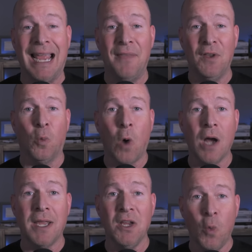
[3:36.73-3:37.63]
and they're
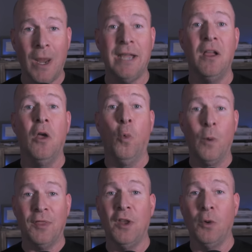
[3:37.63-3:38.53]
walking away
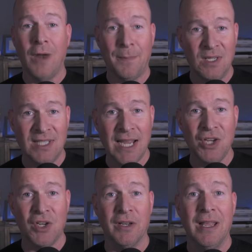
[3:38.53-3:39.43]
with their
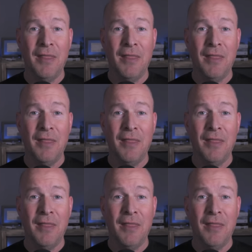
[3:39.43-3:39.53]
reputation.